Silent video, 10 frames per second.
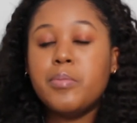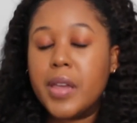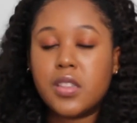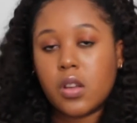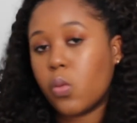
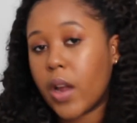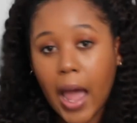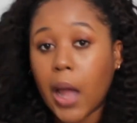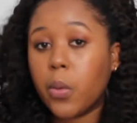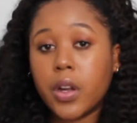based on what
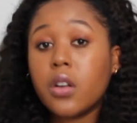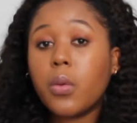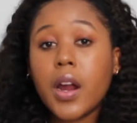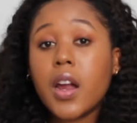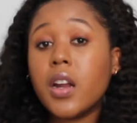I want to
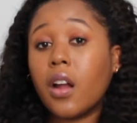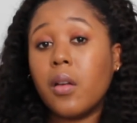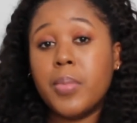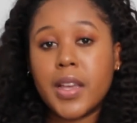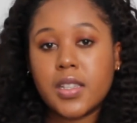wear and
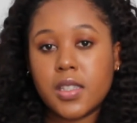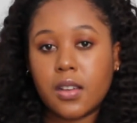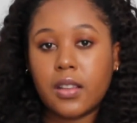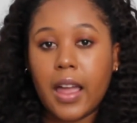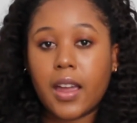not based
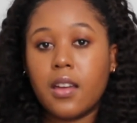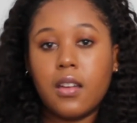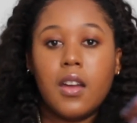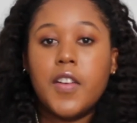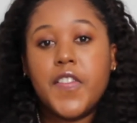on like
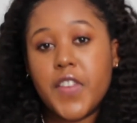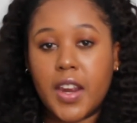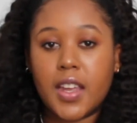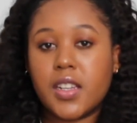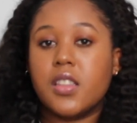
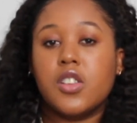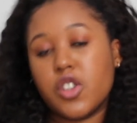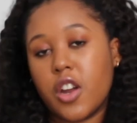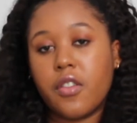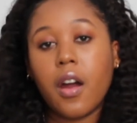fitting into the
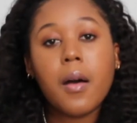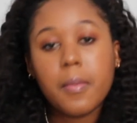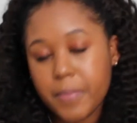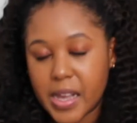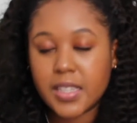genre,
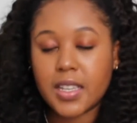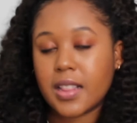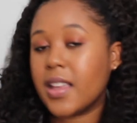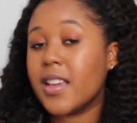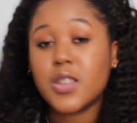
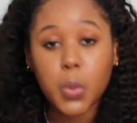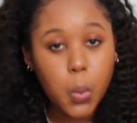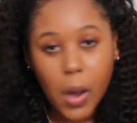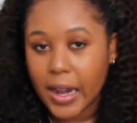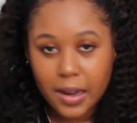basically, is
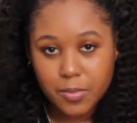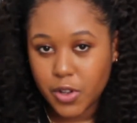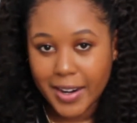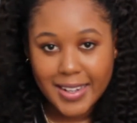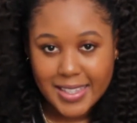what I'm
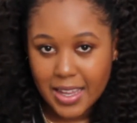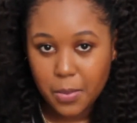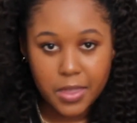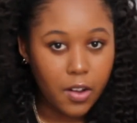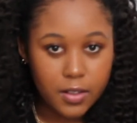trying to say
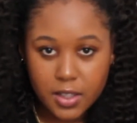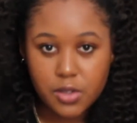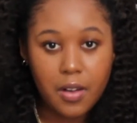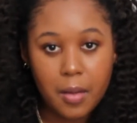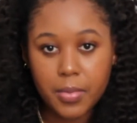with all
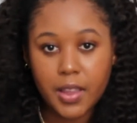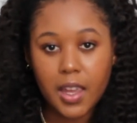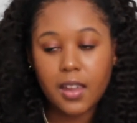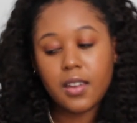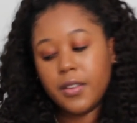this
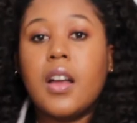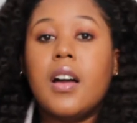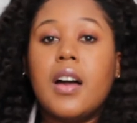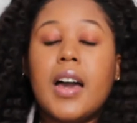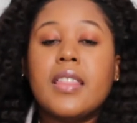rambling.
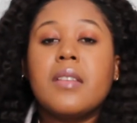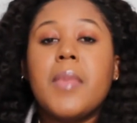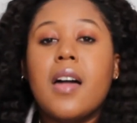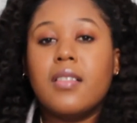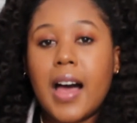I think
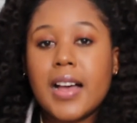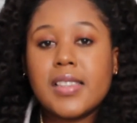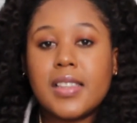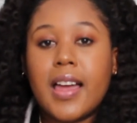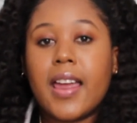my
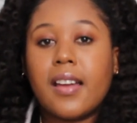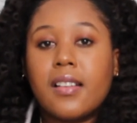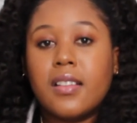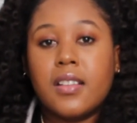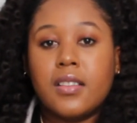last like
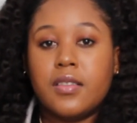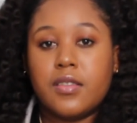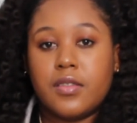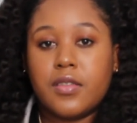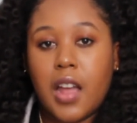
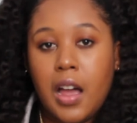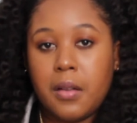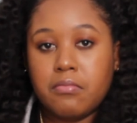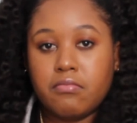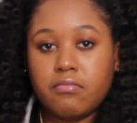
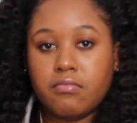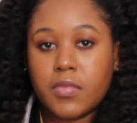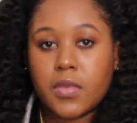kind